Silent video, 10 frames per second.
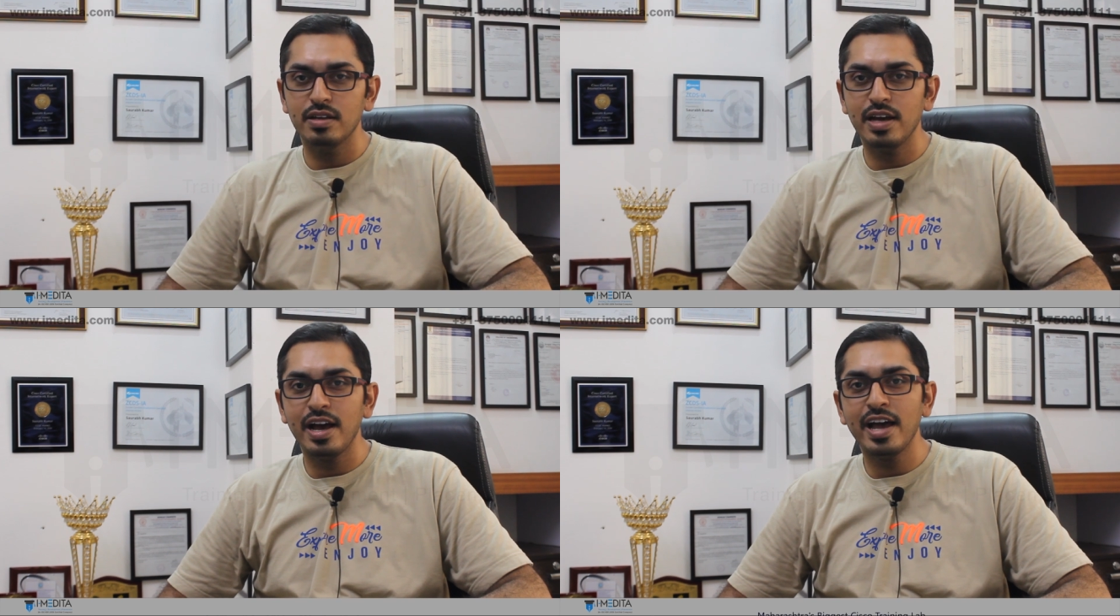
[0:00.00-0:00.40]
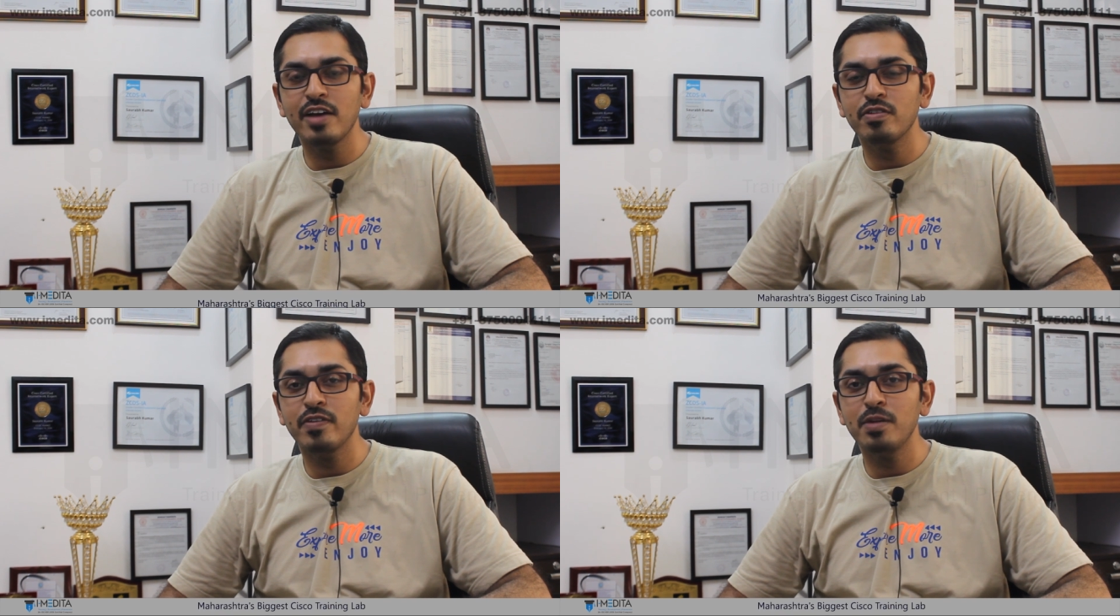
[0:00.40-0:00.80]
Yeah, hi
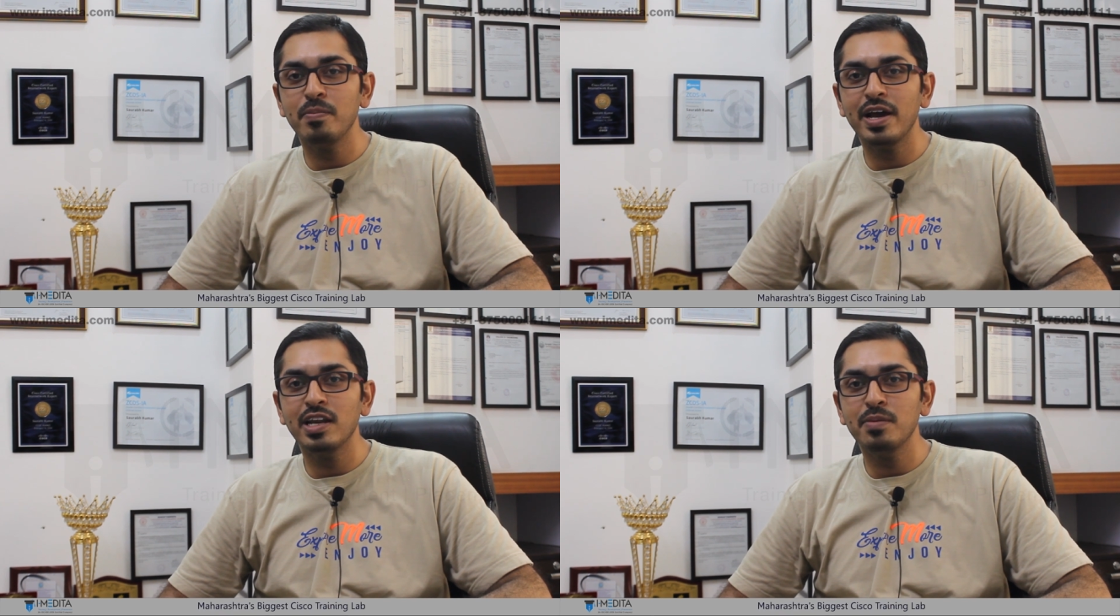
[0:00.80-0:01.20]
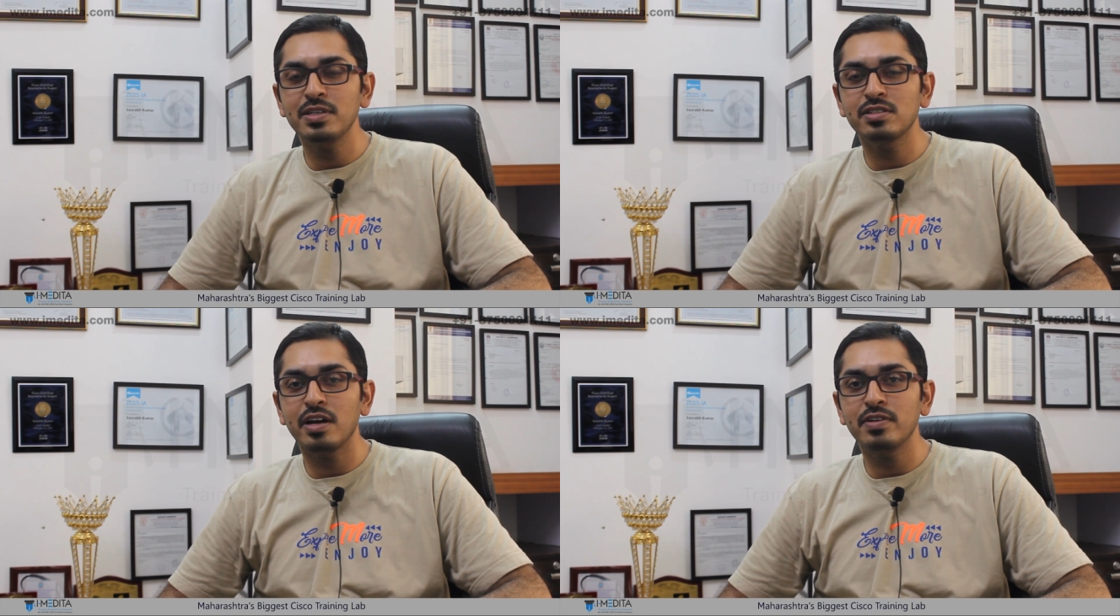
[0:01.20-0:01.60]
everyone. My name
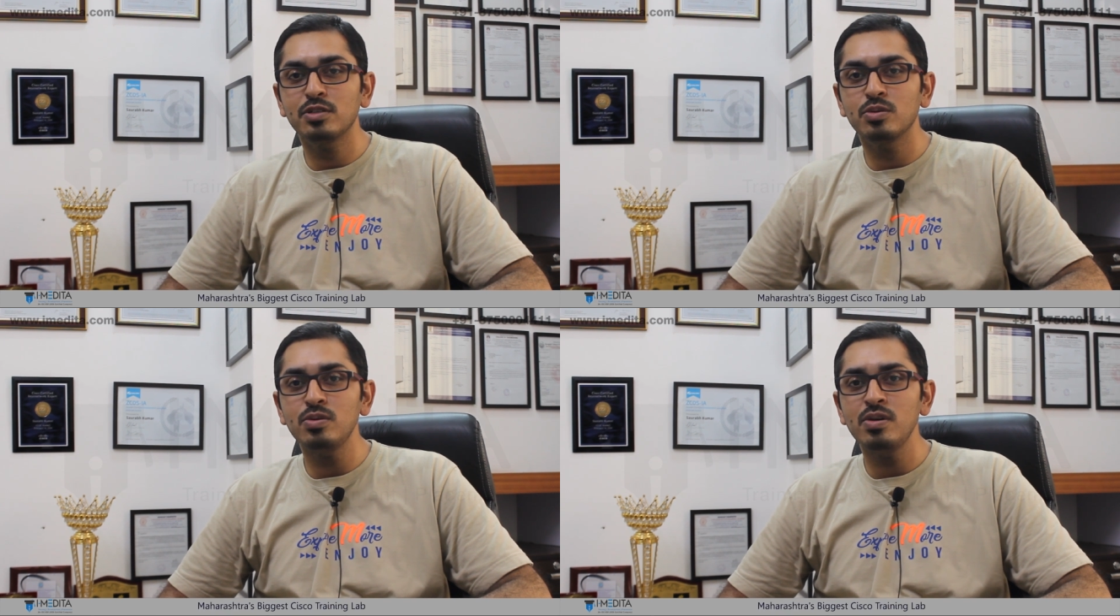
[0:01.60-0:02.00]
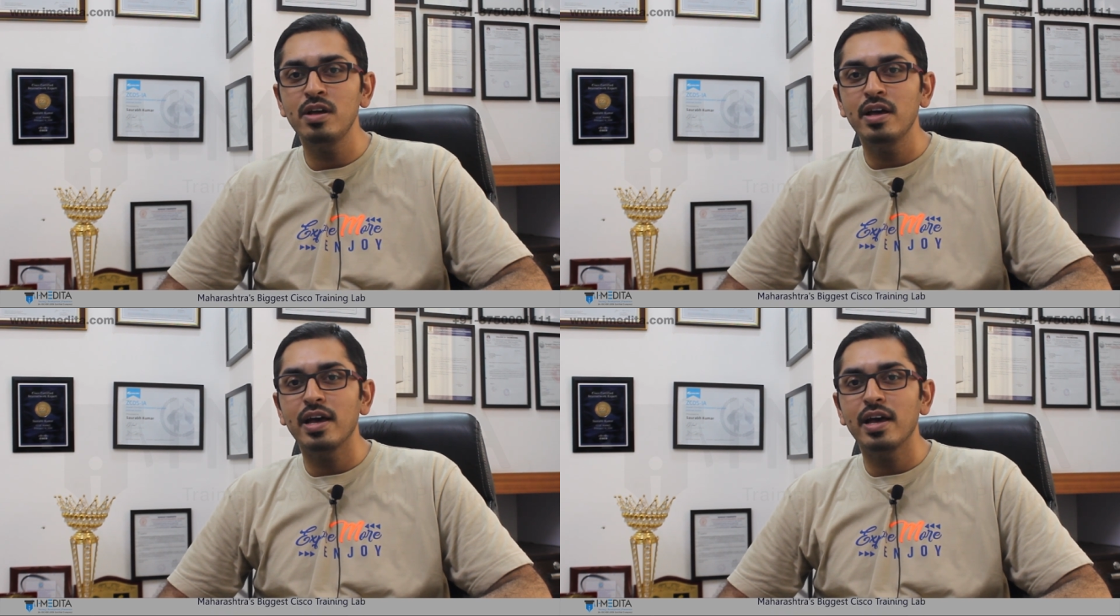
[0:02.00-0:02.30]
is Ravi Dhruv,